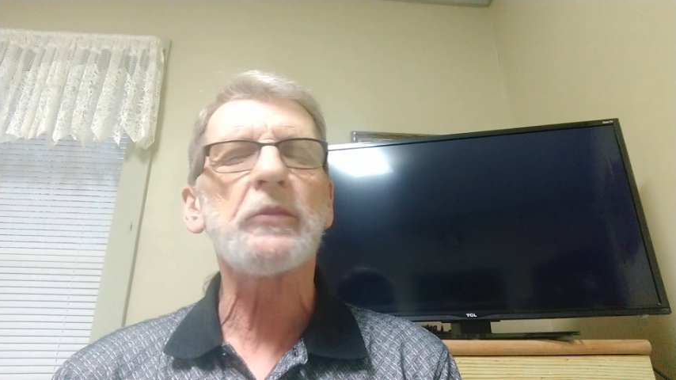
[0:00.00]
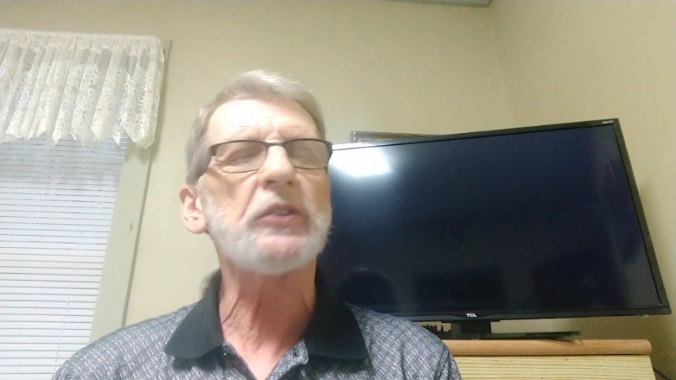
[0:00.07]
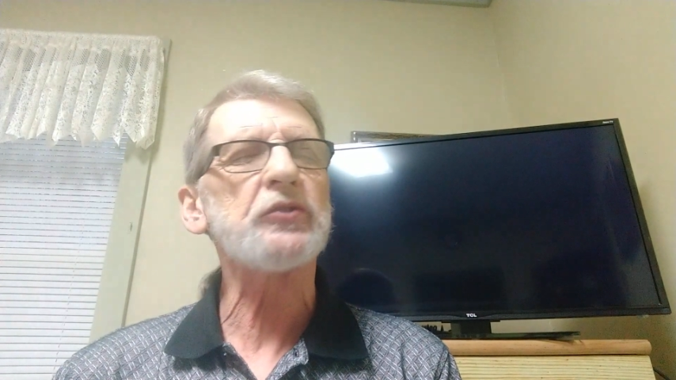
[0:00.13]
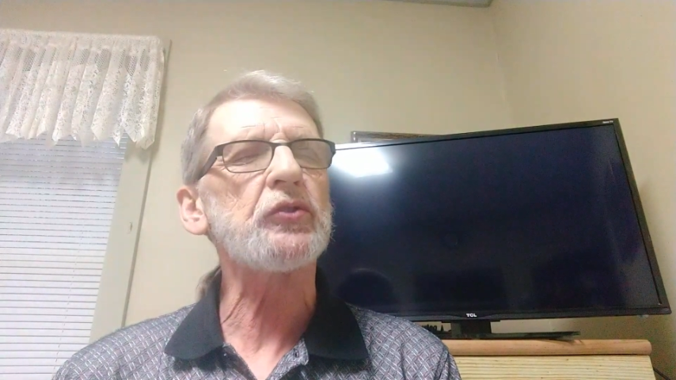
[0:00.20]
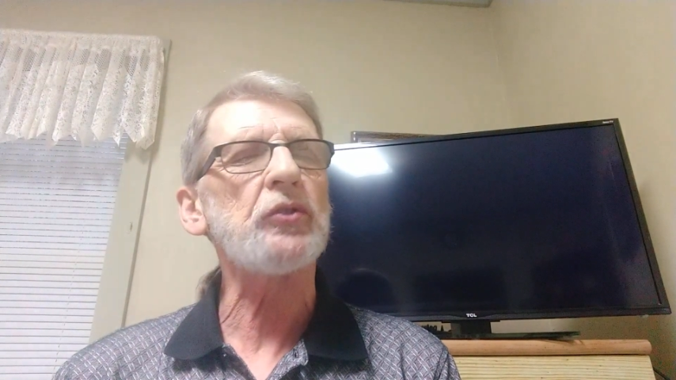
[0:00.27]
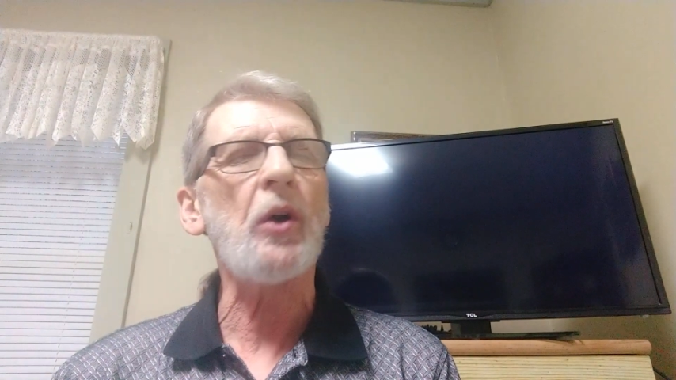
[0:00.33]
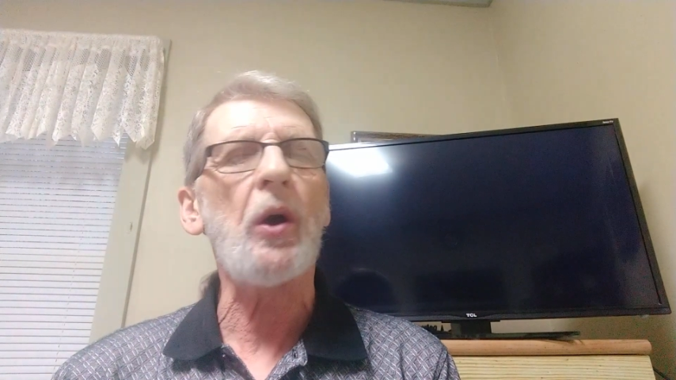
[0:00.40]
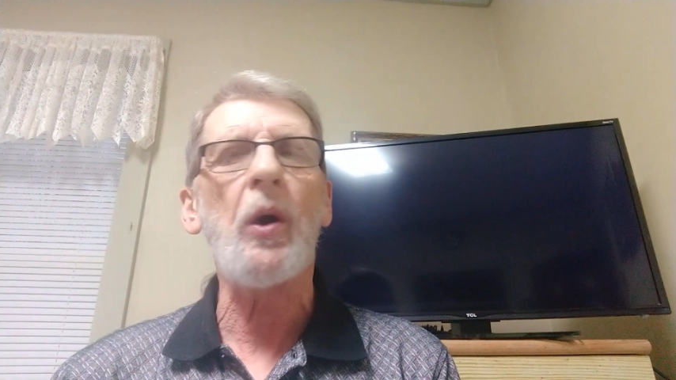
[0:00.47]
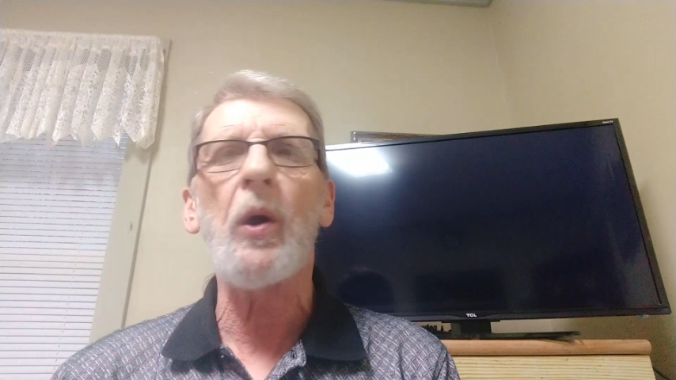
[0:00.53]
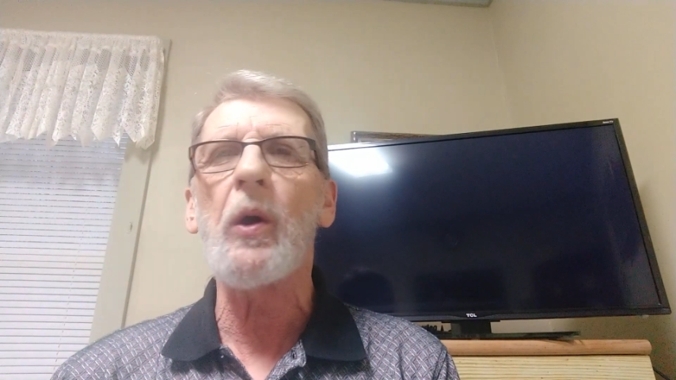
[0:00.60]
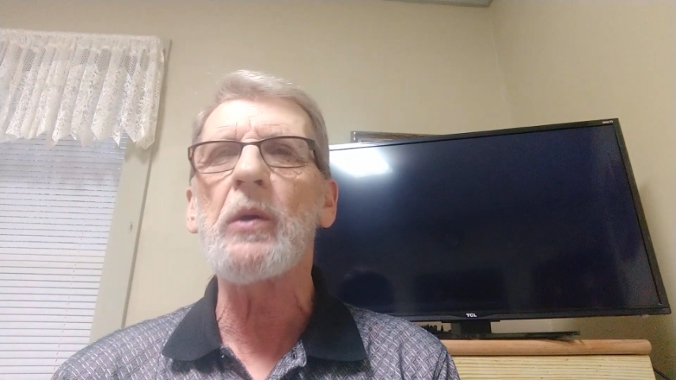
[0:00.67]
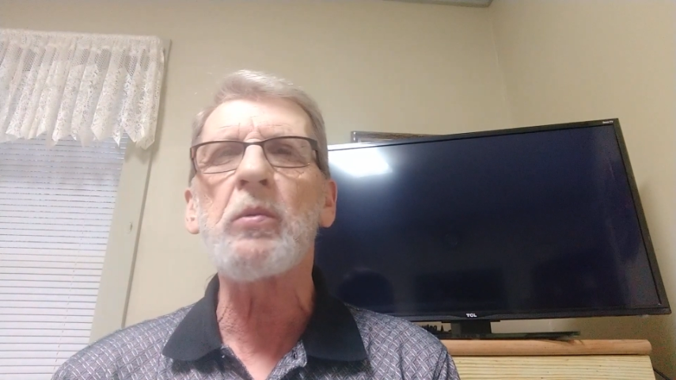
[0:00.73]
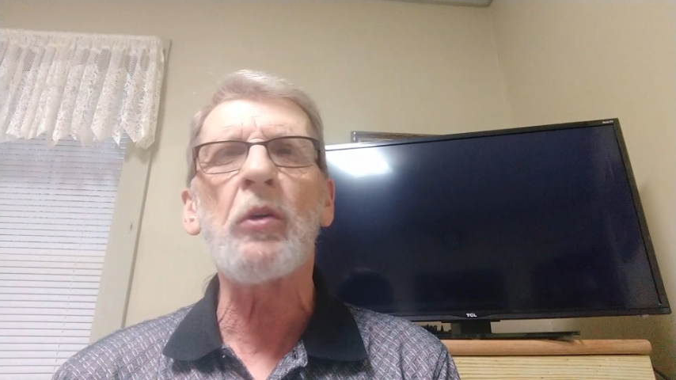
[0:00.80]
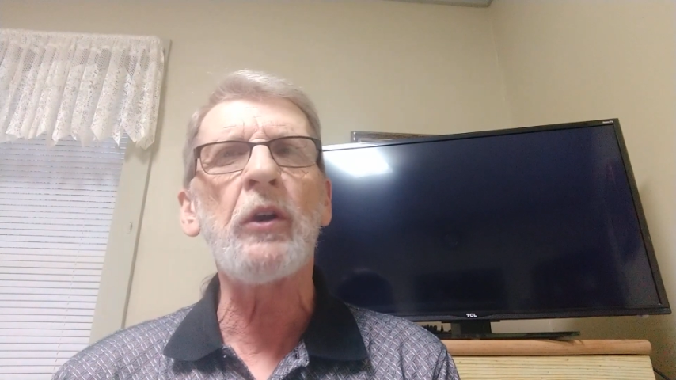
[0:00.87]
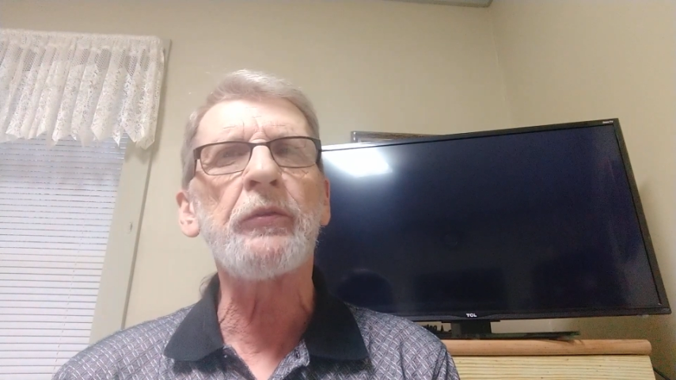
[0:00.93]
this is a
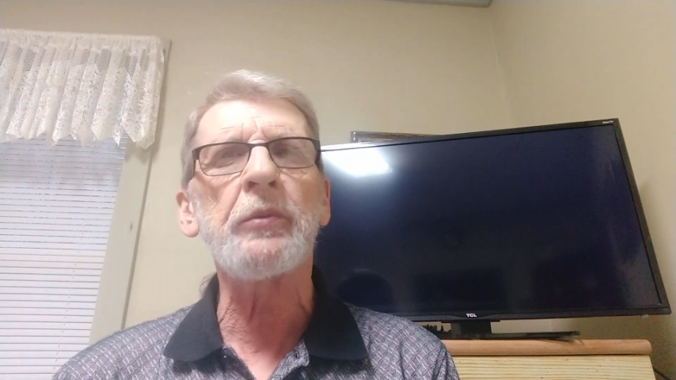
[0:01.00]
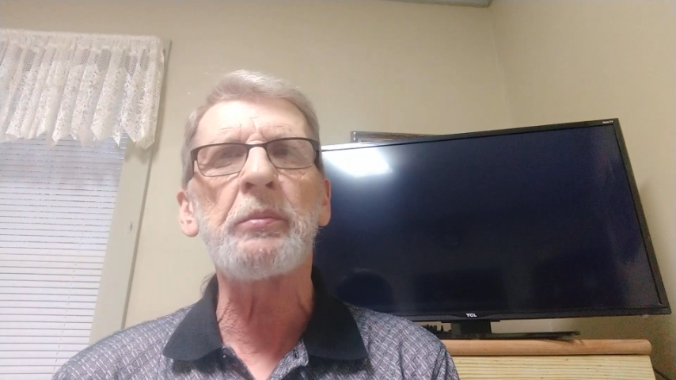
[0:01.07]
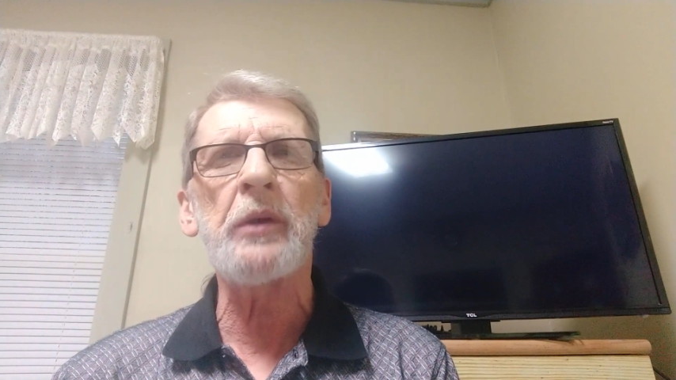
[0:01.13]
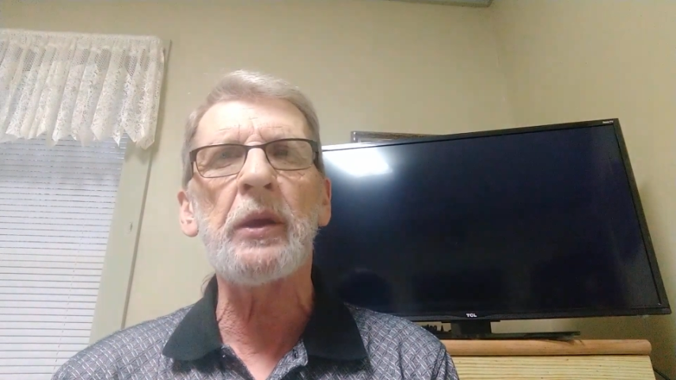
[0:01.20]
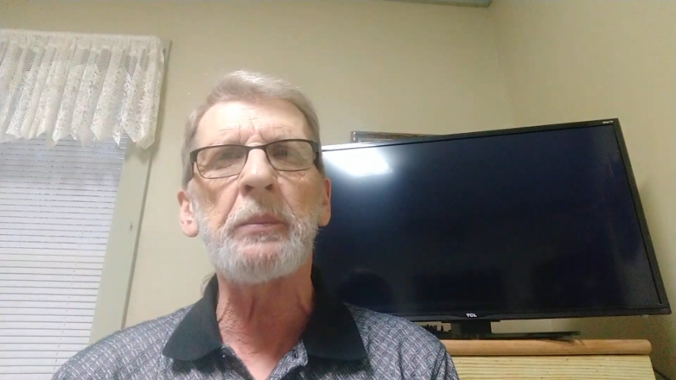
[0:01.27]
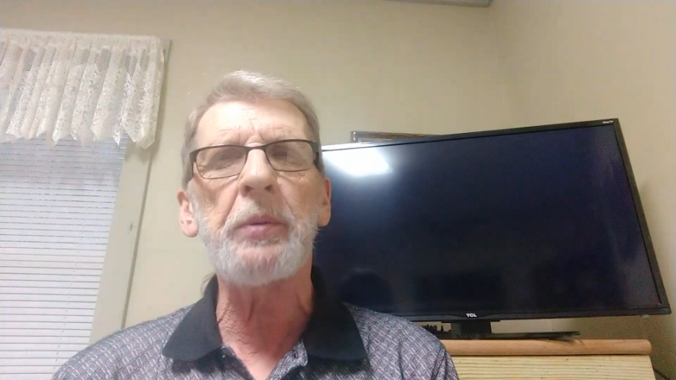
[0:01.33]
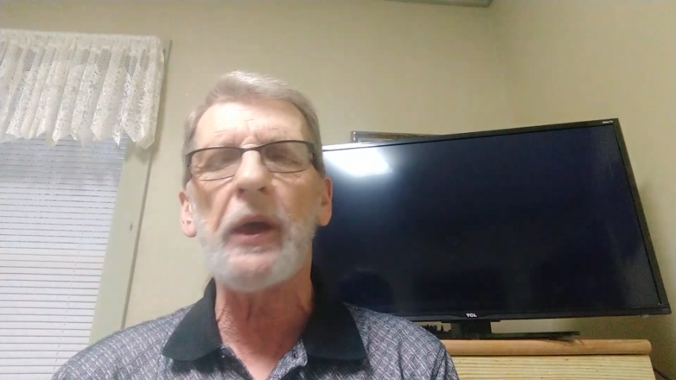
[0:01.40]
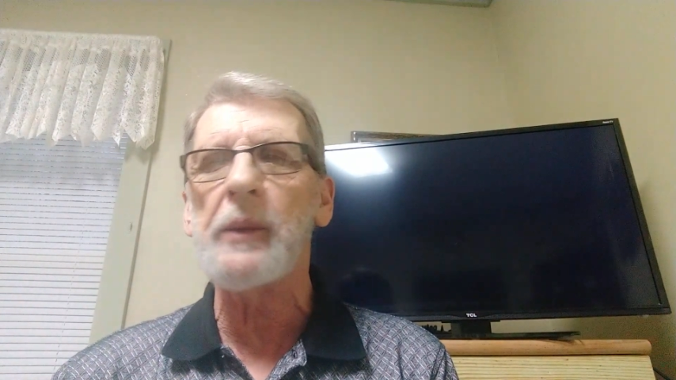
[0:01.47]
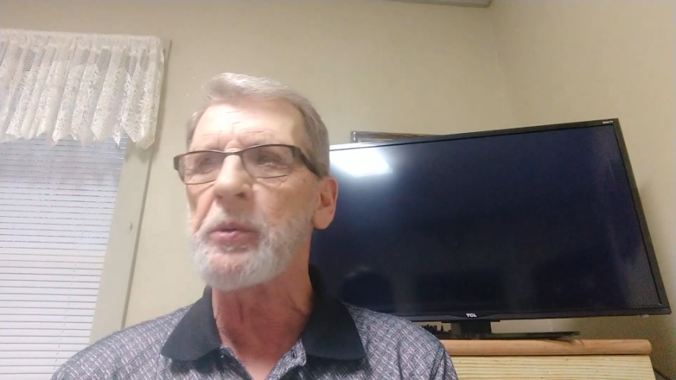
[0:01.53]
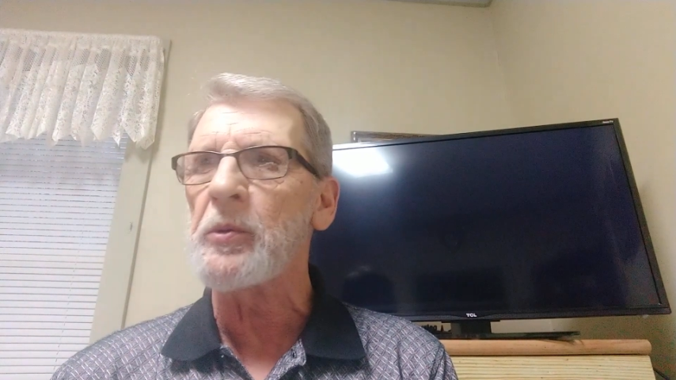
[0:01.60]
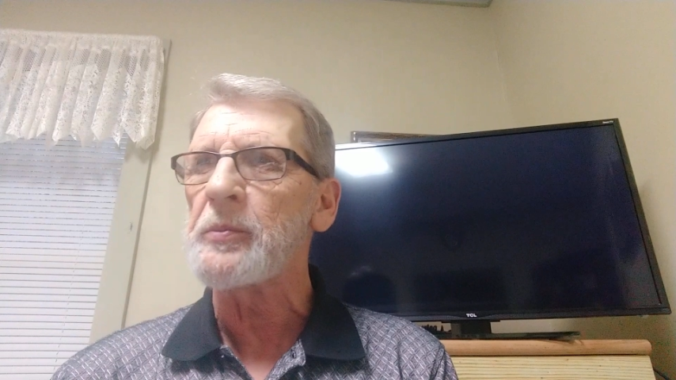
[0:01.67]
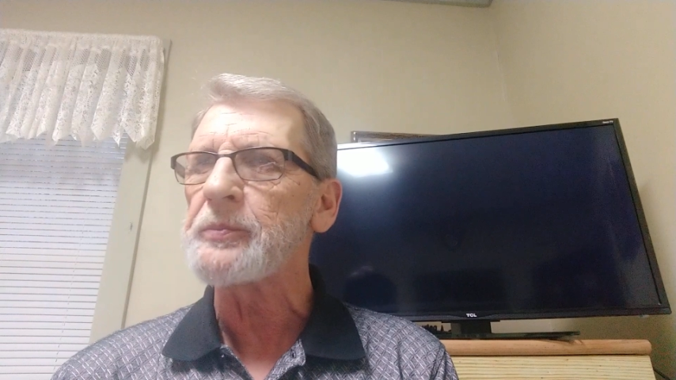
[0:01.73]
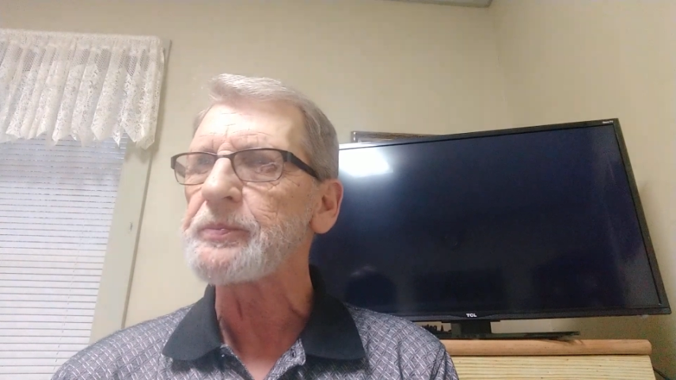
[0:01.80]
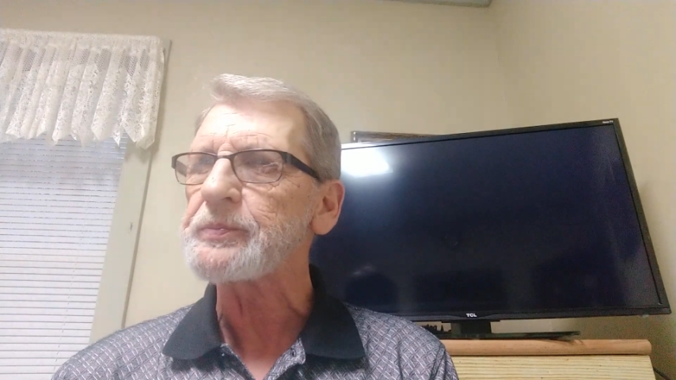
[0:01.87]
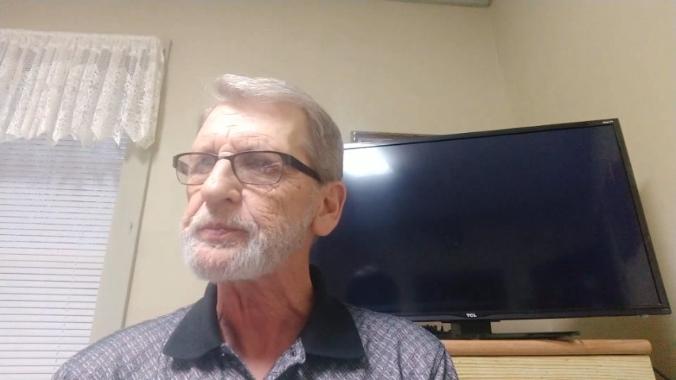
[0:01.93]
hard word for me,
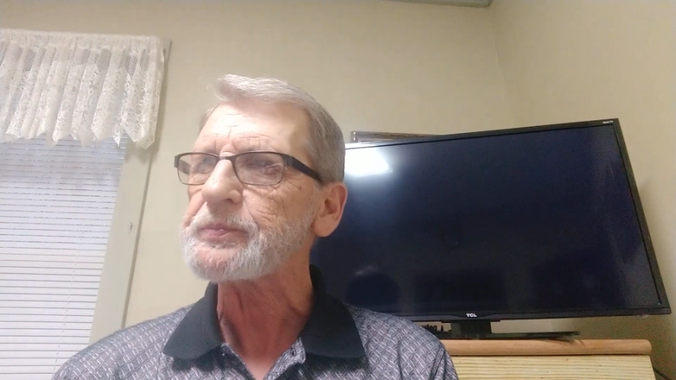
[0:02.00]
people.